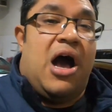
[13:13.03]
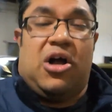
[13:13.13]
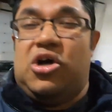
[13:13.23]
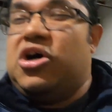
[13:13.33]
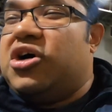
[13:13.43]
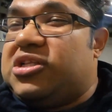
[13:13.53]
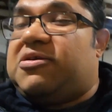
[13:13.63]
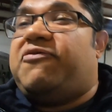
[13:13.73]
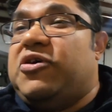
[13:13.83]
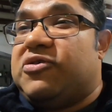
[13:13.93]
A good
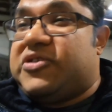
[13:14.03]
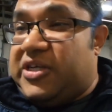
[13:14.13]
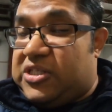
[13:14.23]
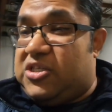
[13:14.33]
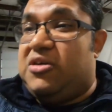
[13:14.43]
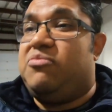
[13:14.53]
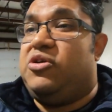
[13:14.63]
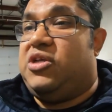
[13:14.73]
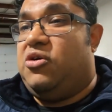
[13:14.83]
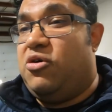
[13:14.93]
fuel system
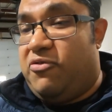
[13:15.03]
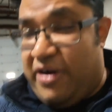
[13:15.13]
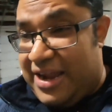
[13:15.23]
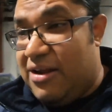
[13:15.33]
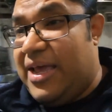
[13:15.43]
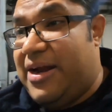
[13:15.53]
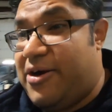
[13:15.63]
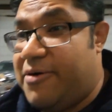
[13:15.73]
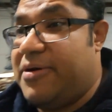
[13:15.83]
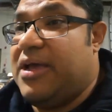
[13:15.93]
with a good
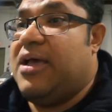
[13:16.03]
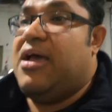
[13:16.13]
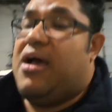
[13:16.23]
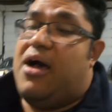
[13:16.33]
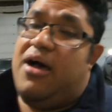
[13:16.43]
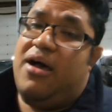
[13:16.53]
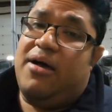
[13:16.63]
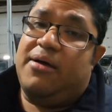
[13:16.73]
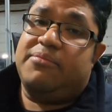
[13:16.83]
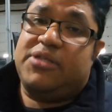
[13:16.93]
regulator
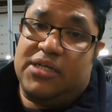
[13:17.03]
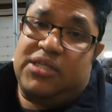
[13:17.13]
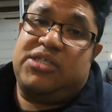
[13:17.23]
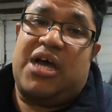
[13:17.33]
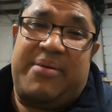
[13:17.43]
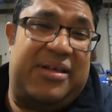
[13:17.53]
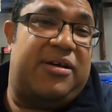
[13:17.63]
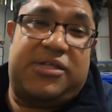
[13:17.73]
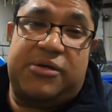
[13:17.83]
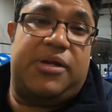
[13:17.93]
does the job, and
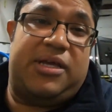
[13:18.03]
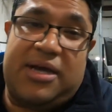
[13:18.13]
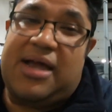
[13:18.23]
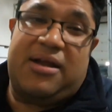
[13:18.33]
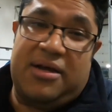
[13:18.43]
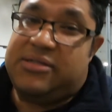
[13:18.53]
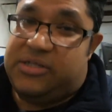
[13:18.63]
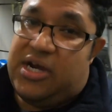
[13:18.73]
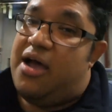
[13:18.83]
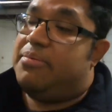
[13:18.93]
good tuning kind of does
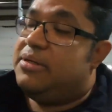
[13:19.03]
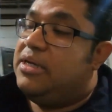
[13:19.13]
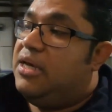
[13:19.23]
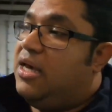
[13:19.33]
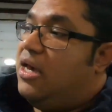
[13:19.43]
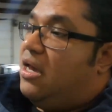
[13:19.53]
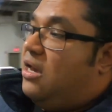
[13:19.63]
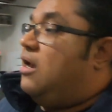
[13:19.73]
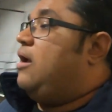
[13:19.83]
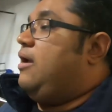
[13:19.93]
the job.
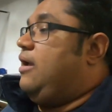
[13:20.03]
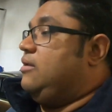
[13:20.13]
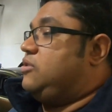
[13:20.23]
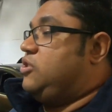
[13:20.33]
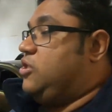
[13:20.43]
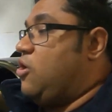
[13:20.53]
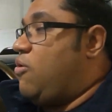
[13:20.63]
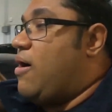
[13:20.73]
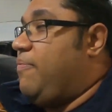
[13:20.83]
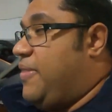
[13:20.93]

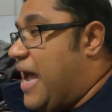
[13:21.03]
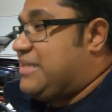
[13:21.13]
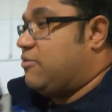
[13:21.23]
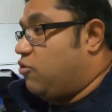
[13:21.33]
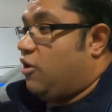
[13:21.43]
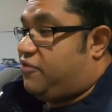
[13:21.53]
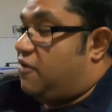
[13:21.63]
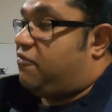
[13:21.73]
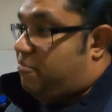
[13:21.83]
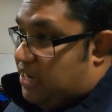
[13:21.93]
So that's the rule of
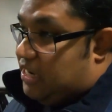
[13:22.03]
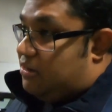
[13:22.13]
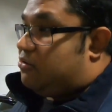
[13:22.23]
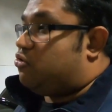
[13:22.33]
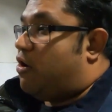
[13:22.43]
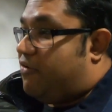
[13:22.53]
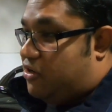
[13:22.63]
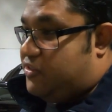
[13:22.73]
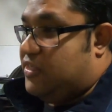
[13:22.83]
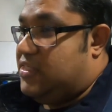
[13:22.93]
thumb for me.
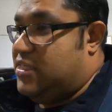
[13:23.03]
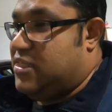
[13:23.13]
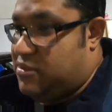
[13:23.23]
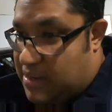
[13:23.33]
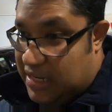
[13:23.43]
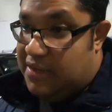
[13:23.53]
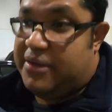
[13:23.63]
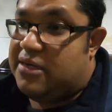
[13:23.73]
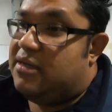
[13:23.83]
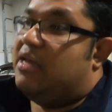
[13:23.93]
1200 cc's is my
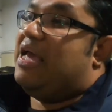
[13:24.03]
limit.